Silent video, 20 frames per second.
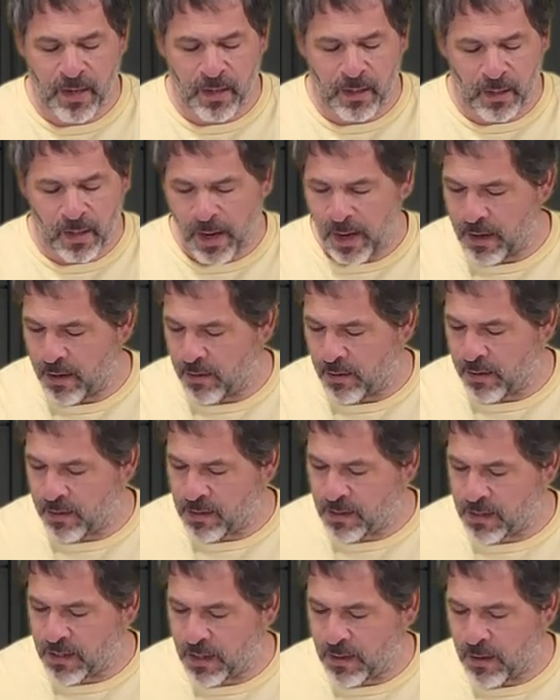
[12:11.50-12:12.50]
it lighter. You
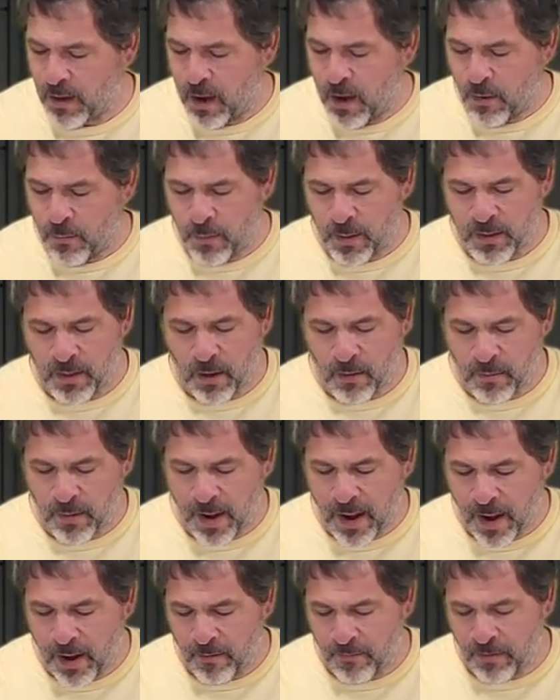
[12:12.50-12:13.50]
see, we don't
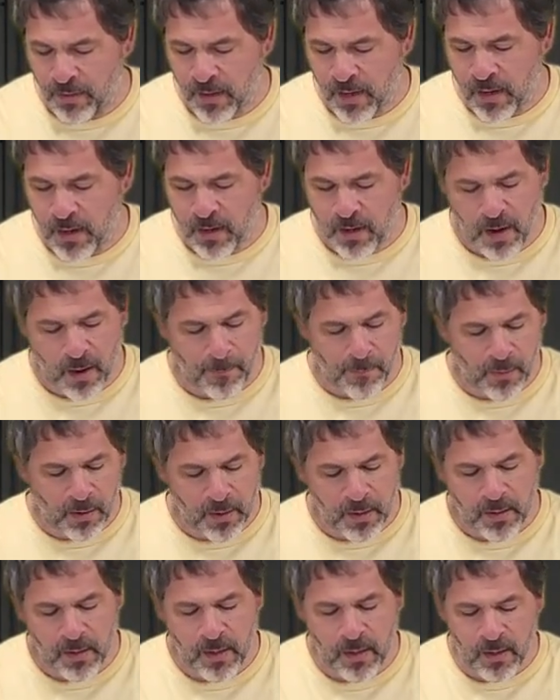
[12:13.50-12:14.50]
have the
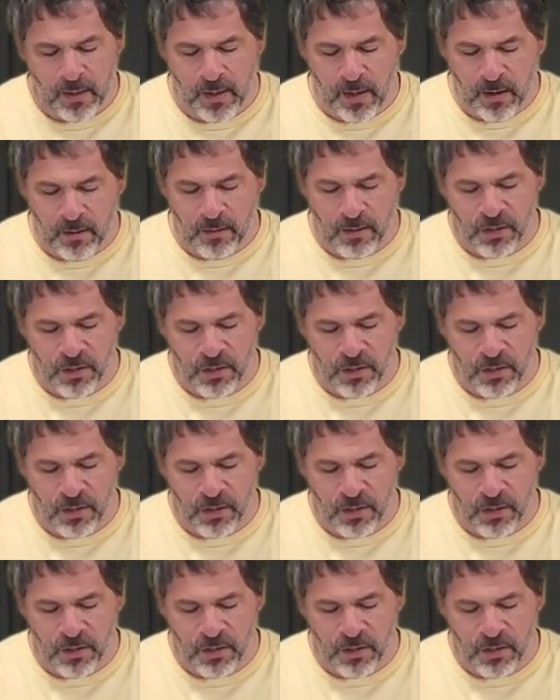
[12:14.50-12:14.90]
coupling in here.